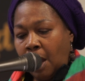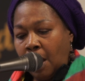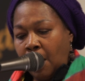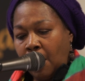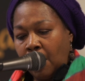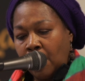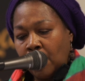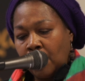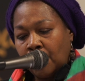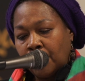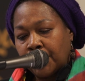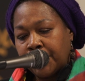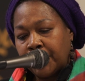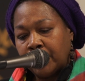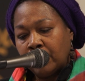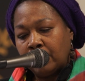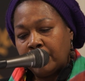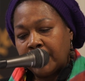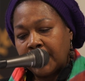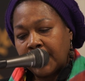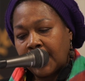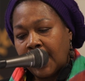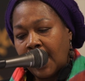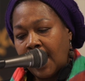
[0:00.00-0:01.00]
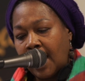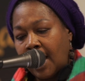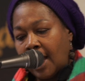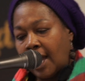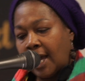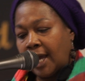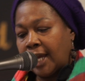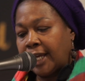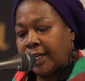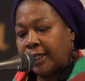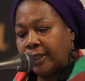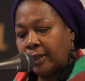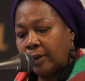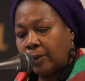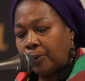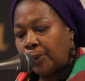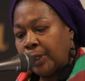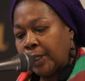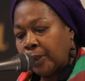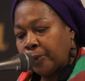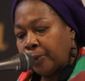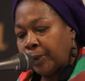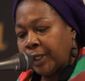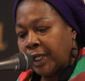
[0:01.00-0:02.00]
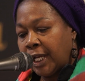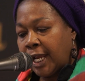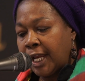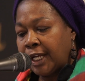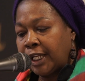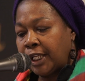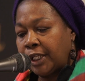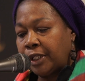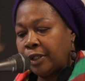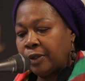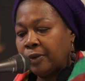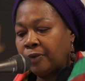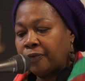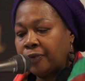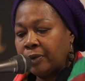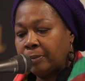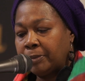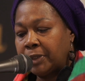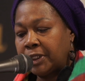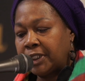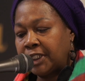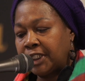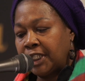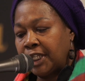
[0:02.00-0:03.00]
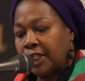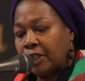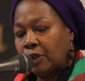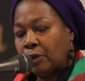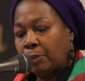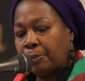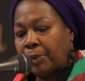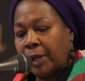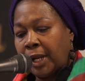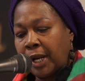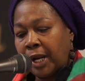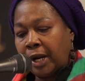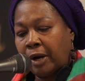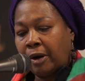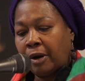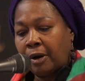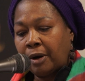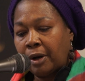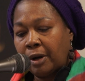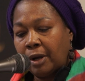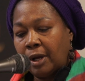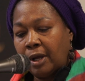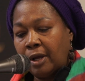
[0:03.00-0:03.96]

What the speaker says: Oh, humankind, we created you from a single pair